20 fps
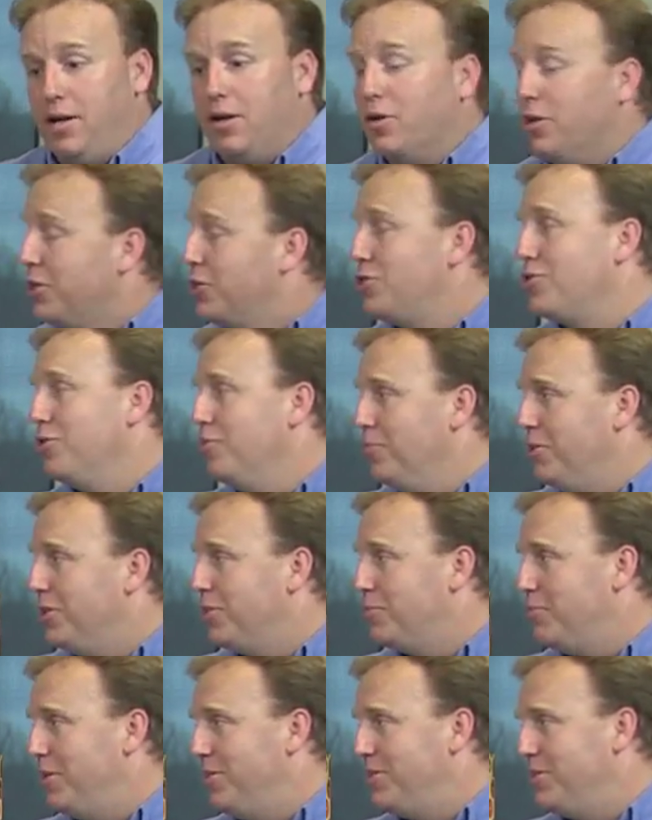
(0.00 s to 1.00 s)
They're extremely
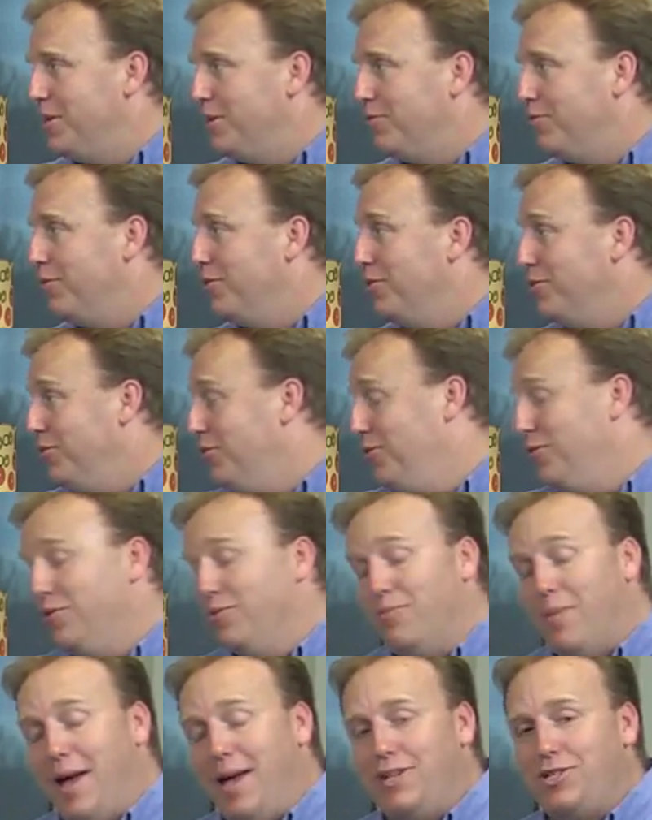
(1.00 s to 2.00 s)
expensive, and you
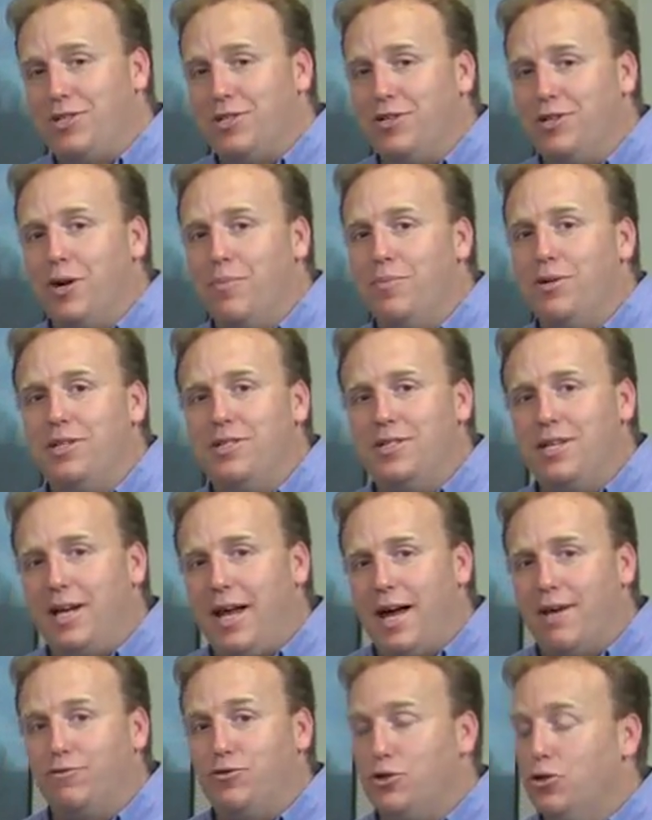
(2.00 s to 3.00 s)
can imagine companies
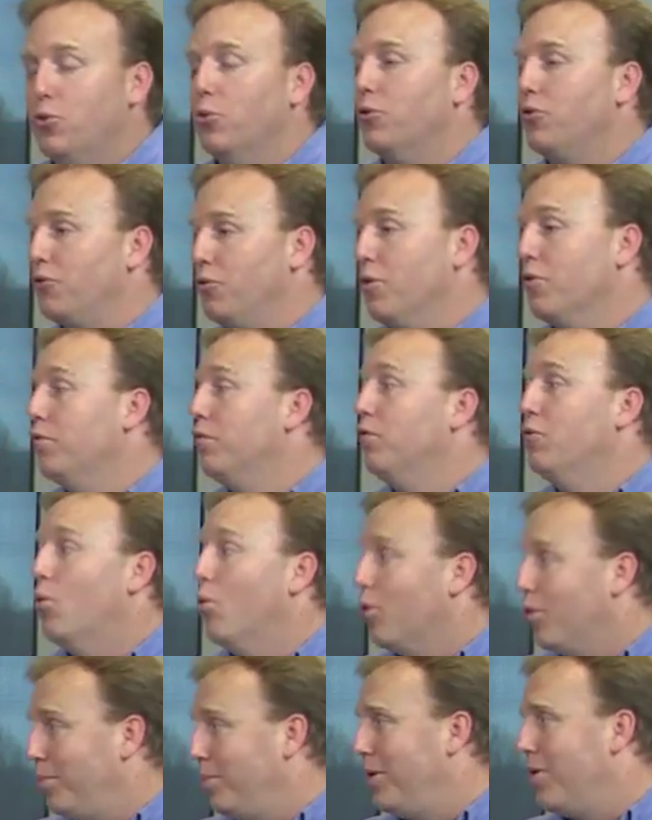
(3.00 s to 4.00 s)
that have 2 or 3 or
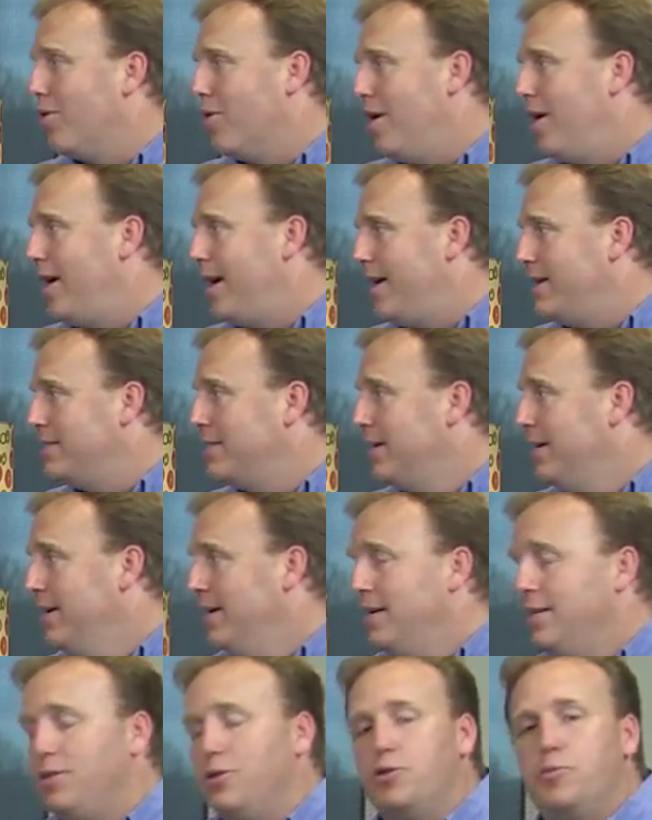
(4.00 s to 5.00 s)
4 PRIs,
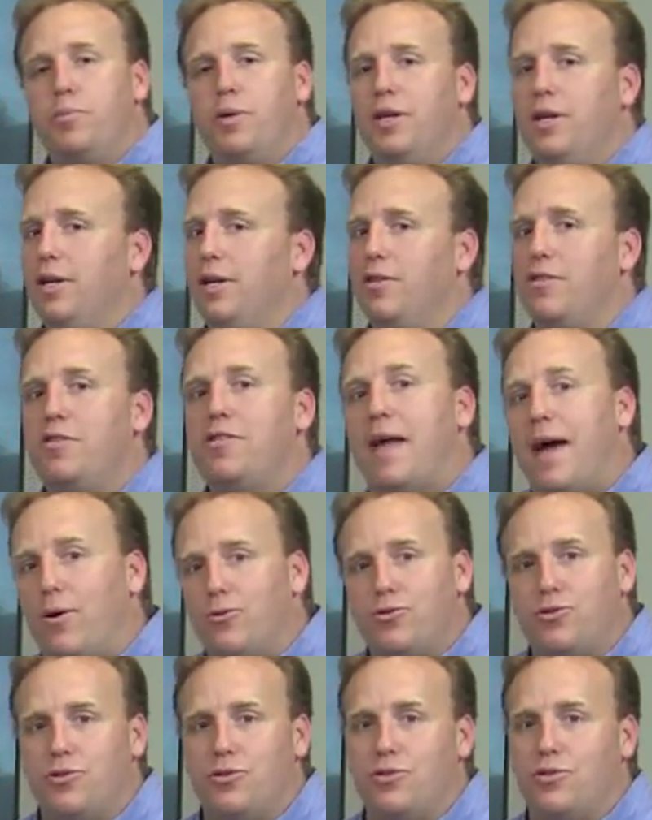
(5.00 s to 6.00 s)
they're spending
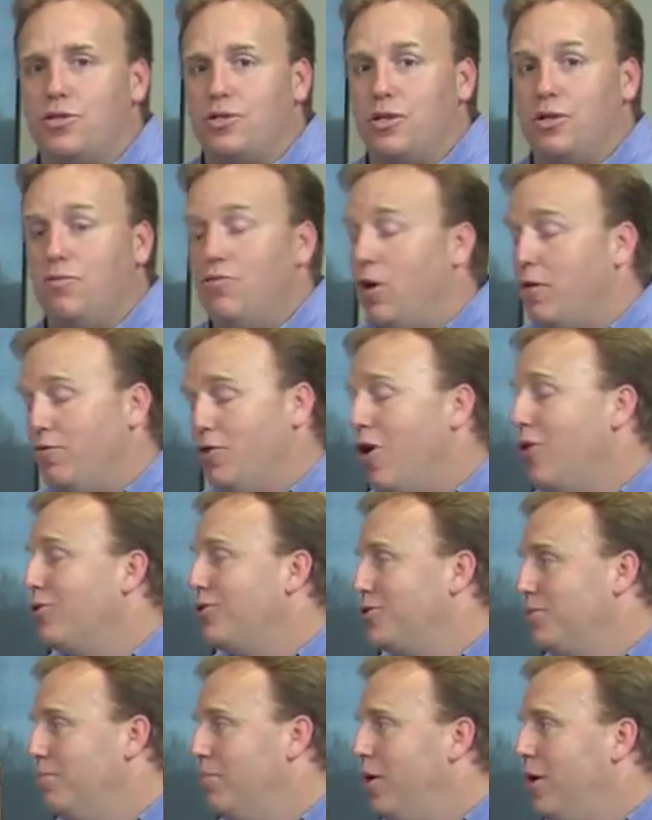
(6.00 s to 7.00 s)
thousands of
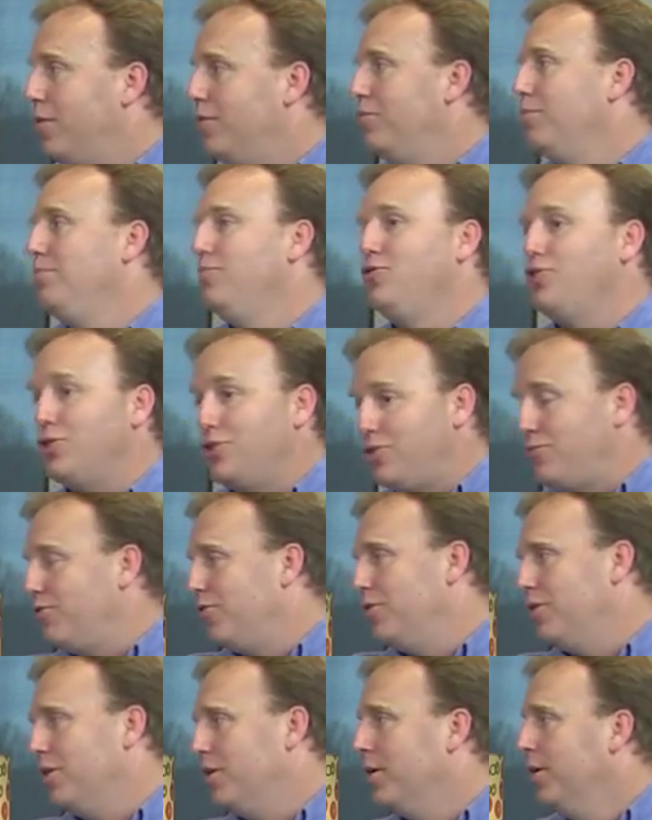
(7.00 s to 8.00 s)
dollars a month just
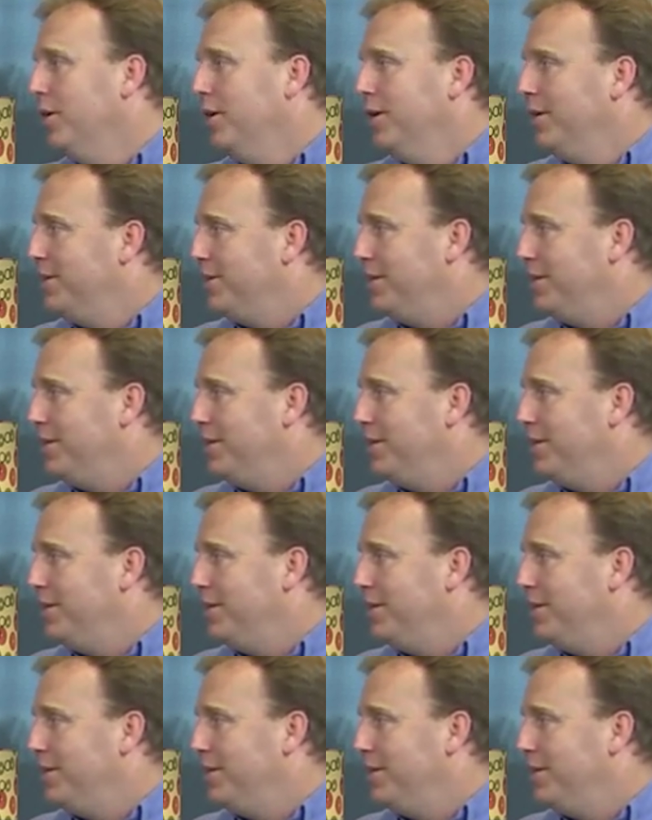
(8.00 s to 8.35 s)
for the